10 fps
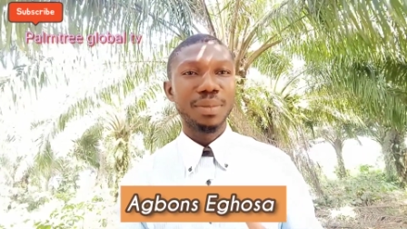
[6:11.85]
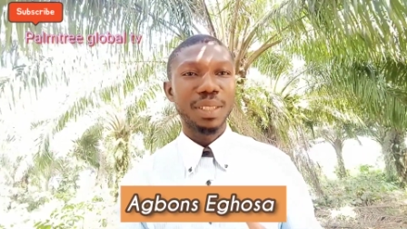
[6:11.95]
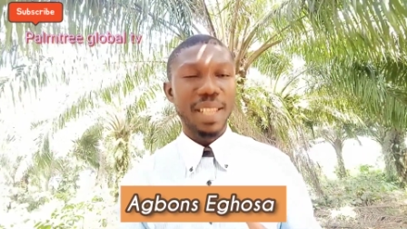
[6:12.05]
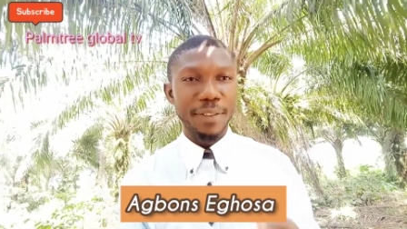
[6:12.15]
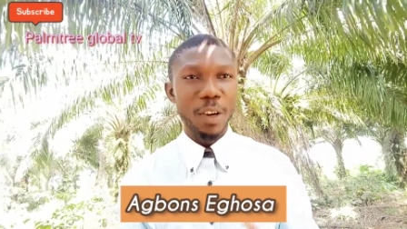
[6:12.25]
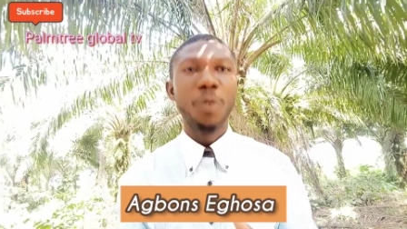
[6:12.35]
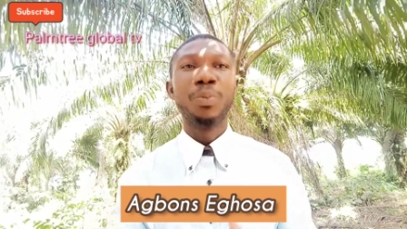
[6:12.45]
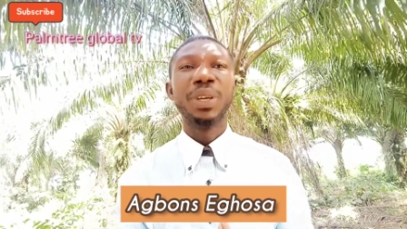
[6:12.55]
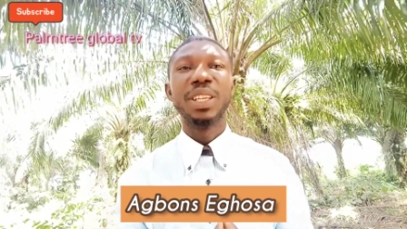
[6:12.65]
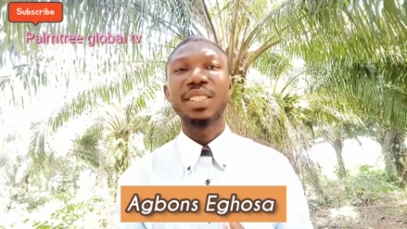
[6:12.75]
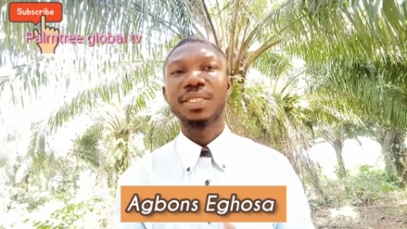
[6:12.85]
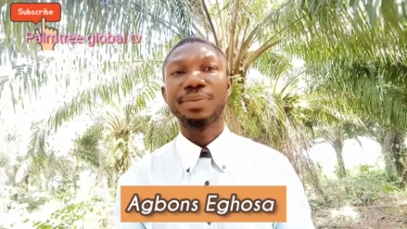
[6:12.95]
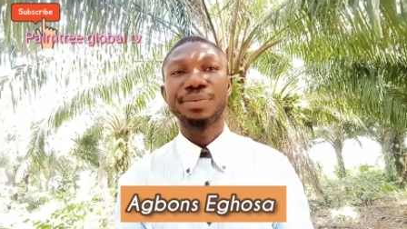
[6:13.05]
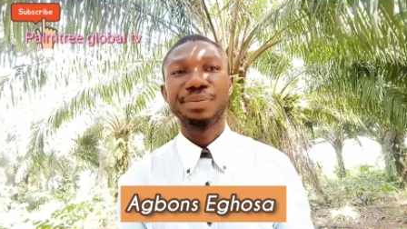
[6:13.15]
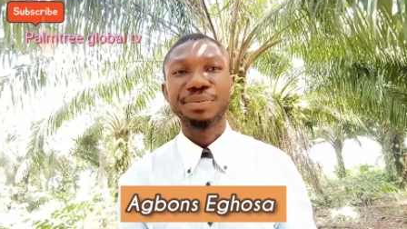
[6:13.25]
developing it.
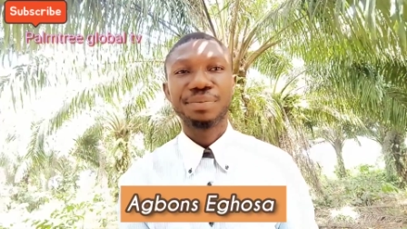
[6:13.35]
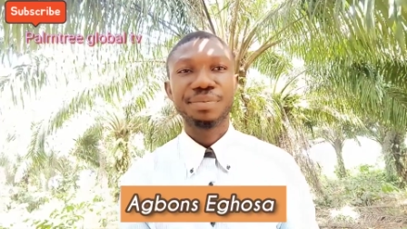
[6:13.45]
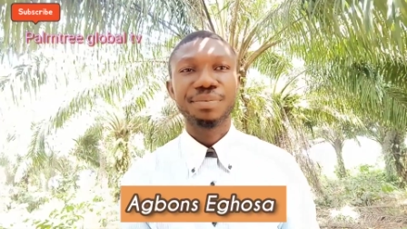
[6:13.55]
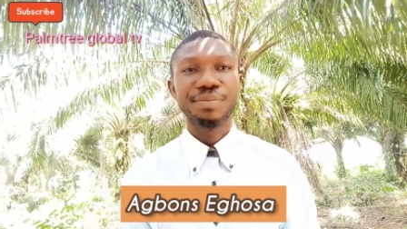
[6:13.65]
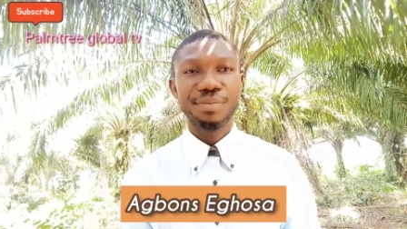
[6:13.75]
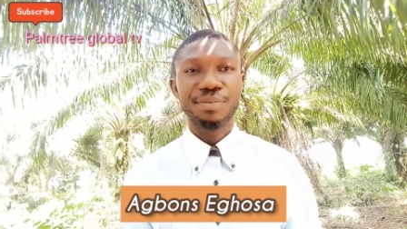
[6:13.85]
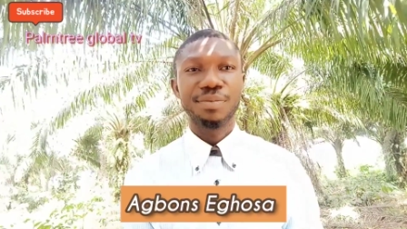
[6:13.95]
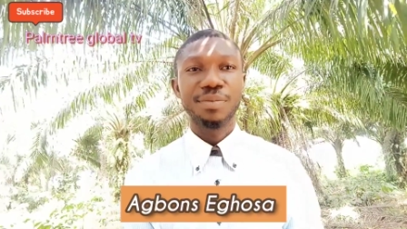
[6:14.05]
Mm.